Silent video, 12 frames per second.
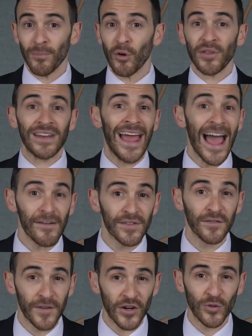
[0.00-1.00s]
more than half
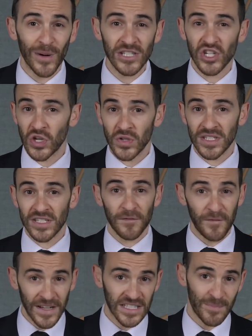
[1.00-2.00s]
of the federal budget goes to
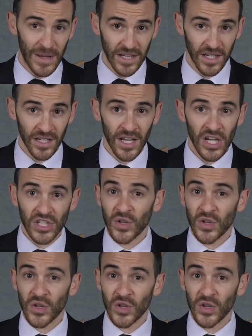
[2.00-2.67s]
defense spending,